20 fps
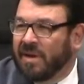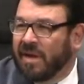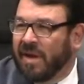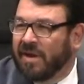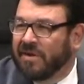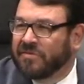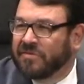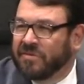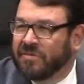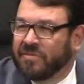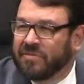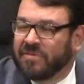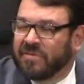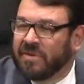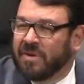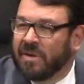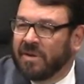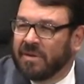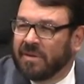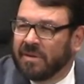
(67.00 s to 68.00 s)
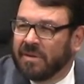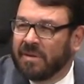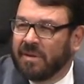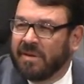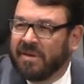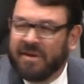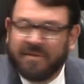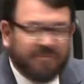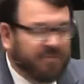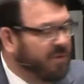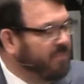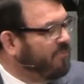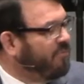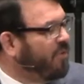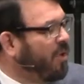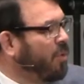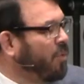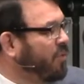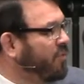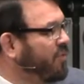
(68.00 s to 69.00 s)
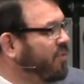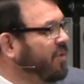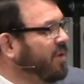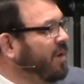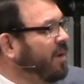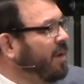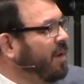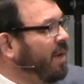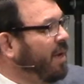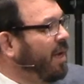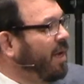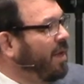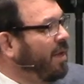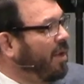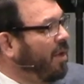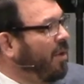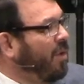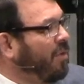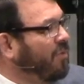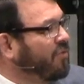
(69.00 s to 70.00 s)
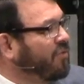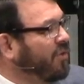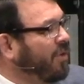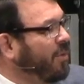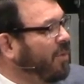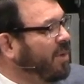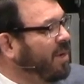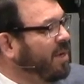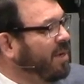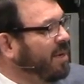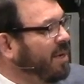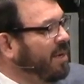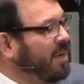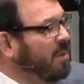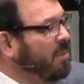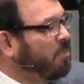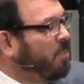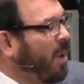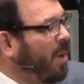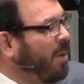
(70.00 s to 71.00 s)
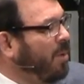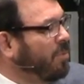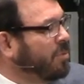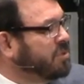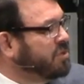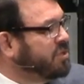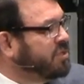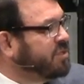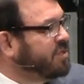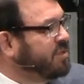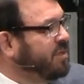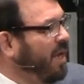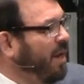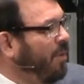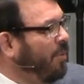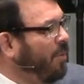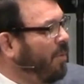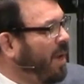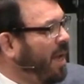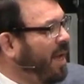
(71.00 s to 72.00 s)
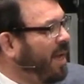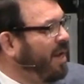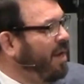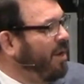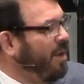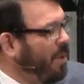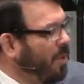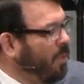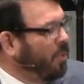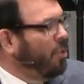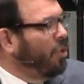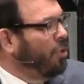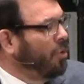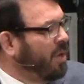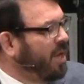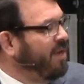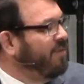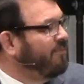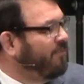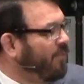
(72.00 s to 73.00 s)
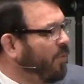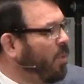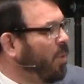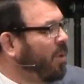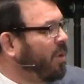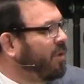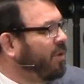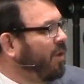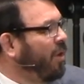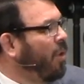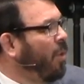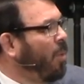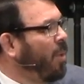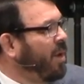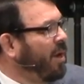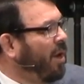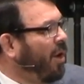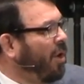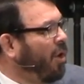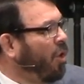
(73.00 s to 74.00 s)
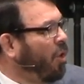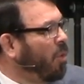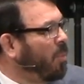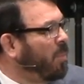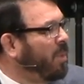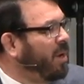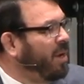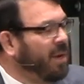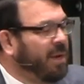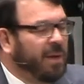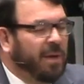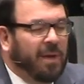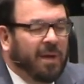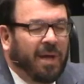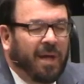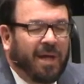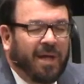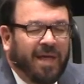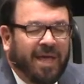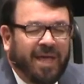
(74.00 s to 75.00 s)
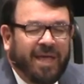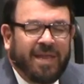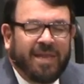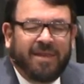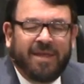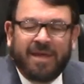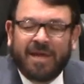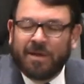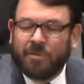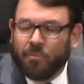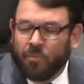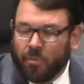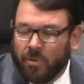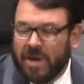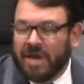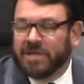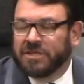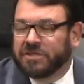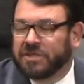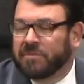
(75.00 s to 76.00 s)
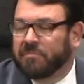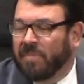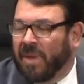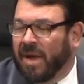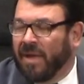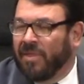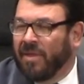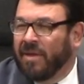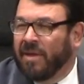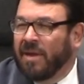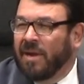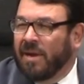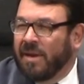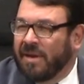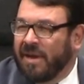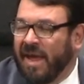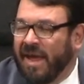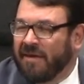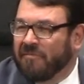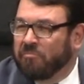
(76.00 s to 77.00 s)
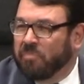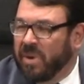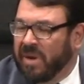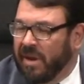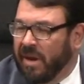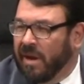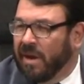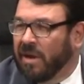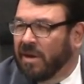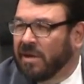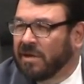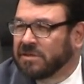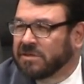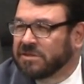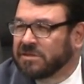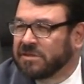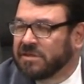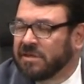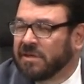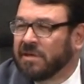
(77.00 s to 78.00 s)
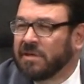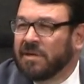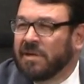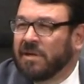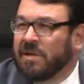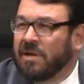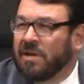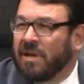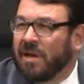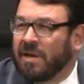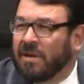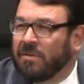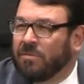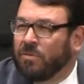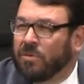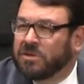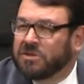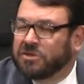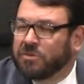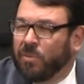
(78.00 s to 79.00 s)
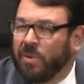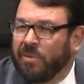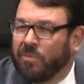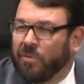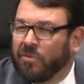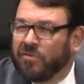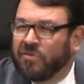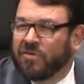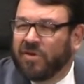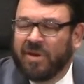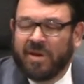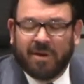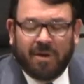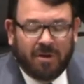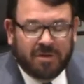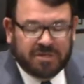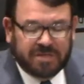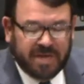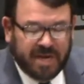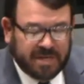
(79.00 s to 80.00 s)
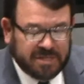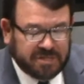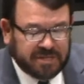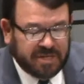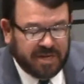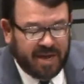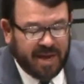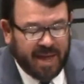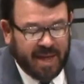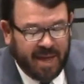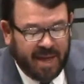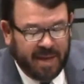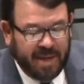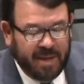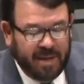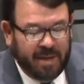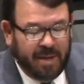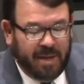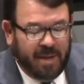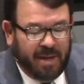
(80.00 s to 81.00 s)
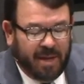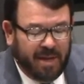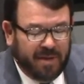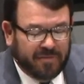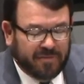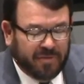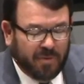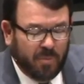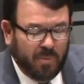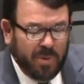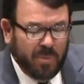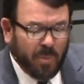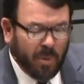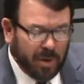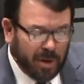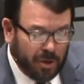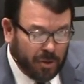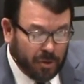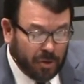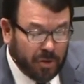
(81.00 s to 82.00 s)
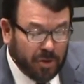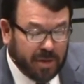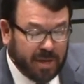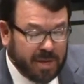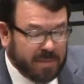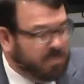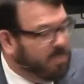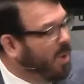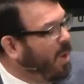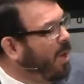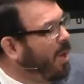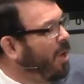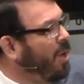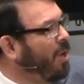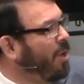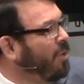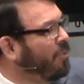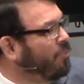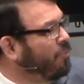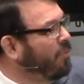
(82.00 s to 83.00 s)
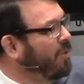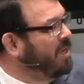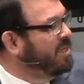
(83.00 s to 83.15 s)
uh, cousins and different folks uh, also. And Paul was, you know, I know looking forward to going home. And uh, he did reach it by the day of Pentecost, uh, uh, which we will see in our text today. Uh, so we want to look at Paul